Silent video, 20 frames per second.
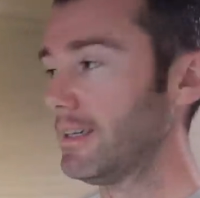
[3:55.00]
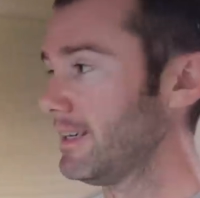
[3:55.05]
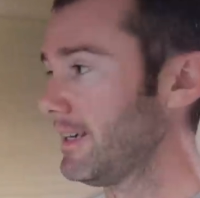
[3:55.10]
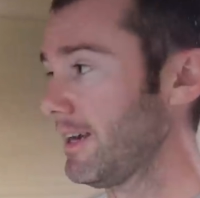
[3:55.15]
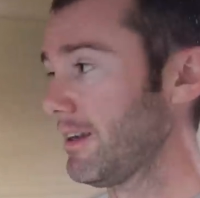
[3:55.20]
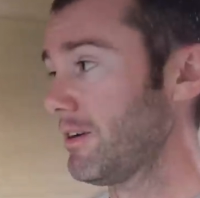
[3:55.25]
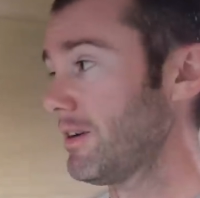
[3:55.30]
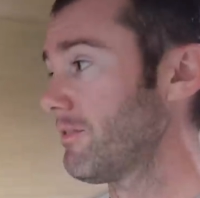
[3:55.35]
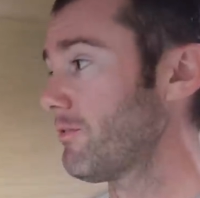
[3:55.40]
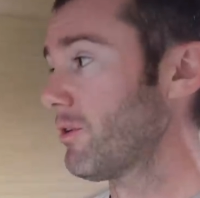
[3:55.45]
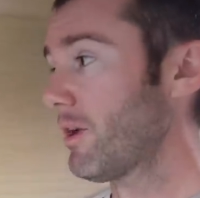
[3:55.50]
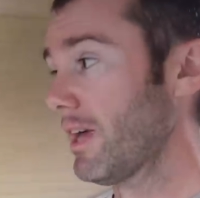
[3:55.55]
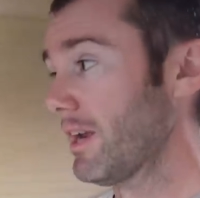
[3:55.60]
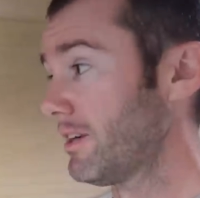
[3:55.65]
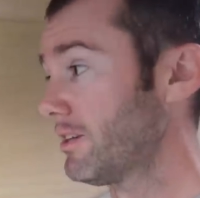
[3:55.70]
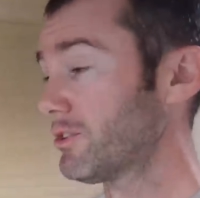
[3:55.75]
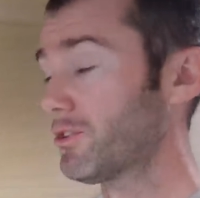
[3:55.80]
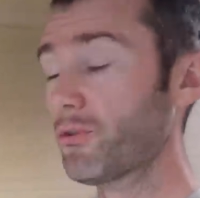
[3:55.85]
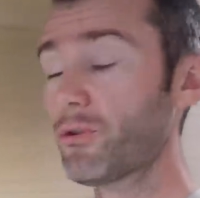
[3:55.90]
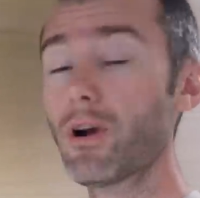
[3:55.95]
I don't even know how to
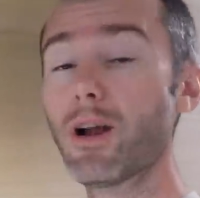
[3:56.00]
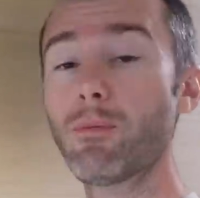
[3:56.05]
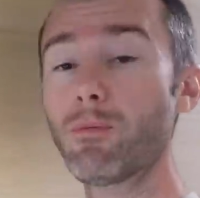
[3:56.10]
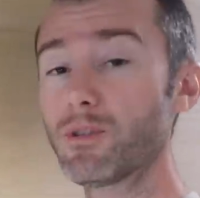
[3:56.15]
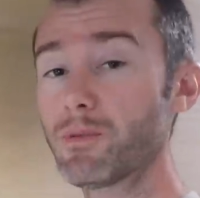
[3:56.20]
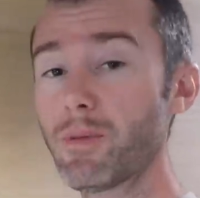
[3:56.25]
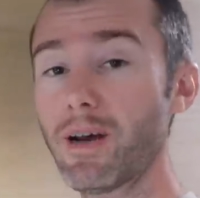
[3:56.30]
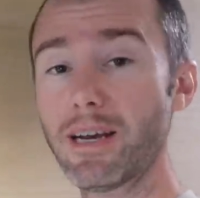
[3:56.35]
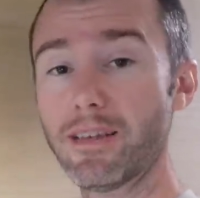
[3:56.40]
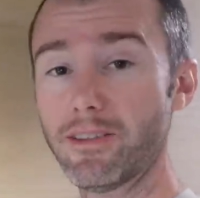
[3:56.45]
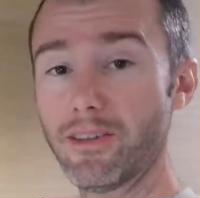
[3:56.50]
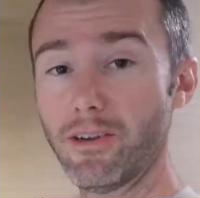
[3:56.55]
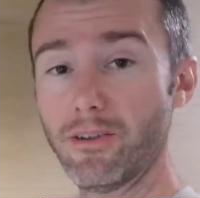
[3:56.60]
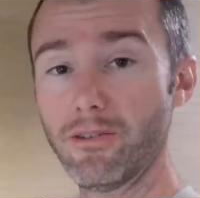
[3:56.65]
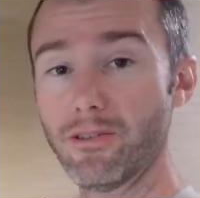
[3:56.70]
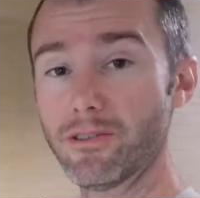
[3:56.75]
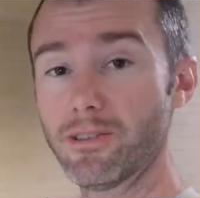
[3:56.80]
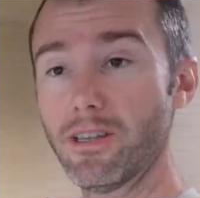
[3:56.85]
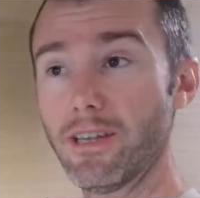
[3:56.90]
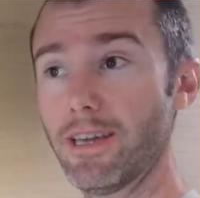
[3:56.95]
describe what's back there.
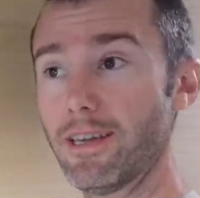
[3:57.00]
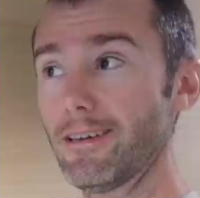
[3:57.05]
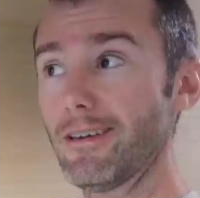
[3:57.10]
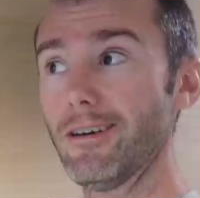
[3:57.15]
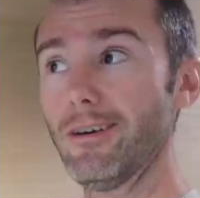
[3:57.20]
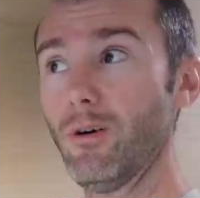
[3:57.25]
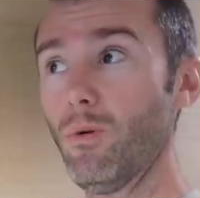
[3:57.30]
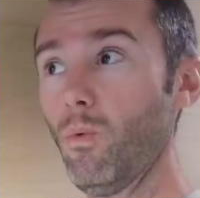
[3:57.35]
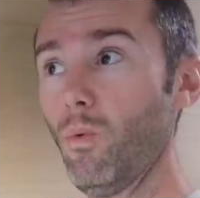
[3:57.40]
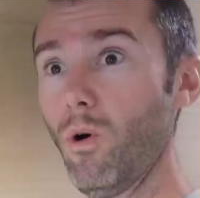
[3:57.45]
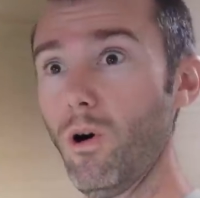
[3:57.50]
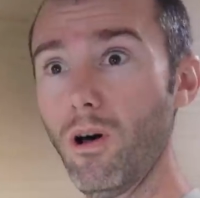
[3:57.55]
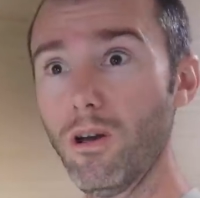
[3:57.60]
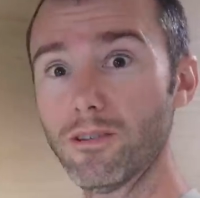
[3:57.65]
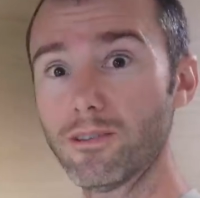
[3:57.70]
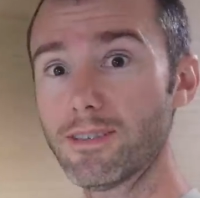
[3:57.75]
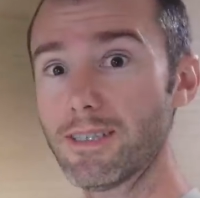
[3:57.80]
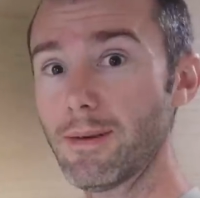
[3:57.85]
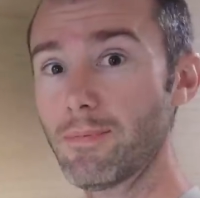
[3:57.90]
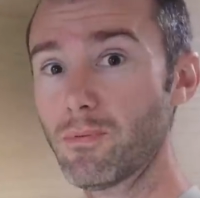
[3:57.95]
There's like a wall
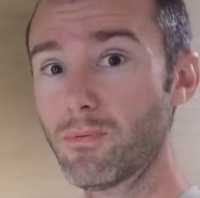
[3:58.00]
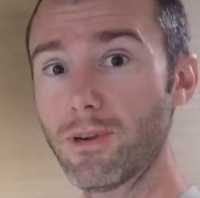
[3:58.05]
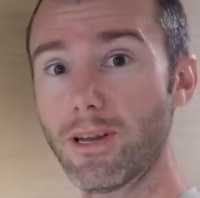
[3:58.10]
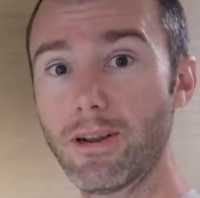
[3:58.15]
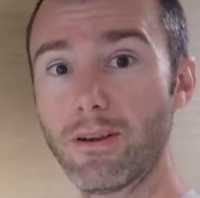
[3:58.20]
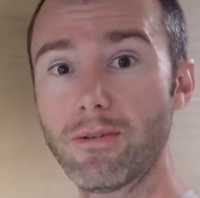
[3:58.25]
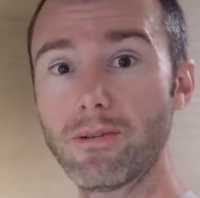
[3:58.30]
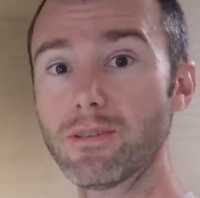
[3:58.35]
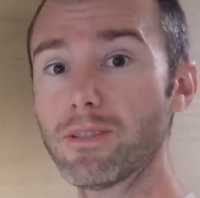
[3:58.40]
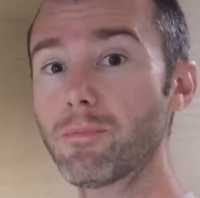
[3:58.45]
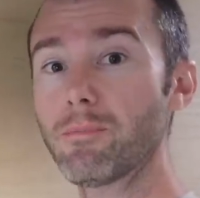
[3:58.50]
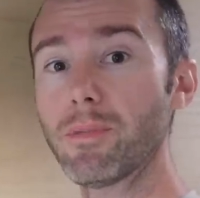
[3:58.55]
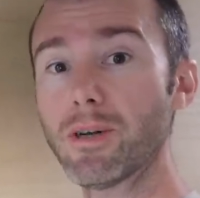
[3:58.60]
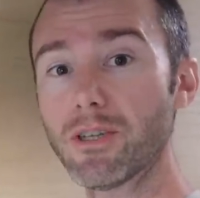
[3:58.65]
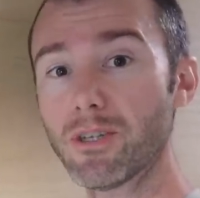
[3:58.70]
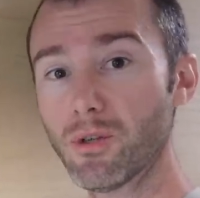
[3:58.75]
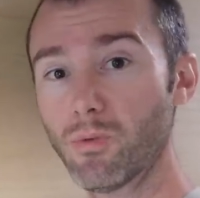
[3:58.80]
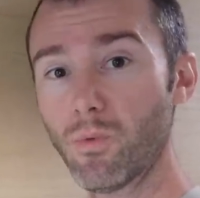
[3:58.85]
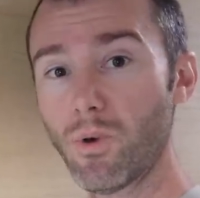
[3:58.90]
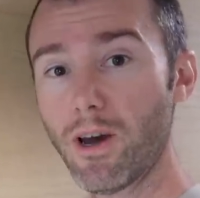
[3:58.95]
separator, there's a
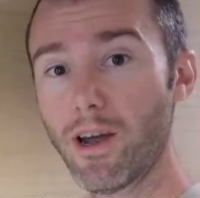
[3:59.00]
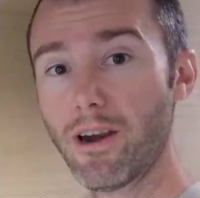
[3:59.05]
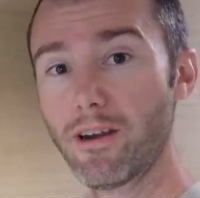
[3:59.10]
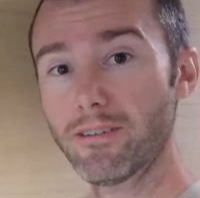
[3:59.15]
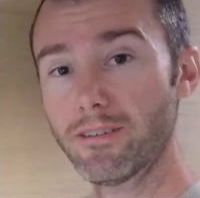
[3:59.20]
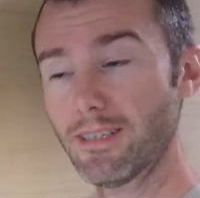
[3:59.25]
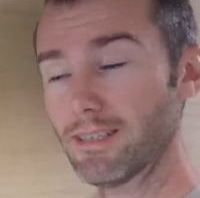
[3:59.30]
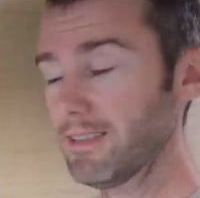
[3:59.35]
bunch of wires.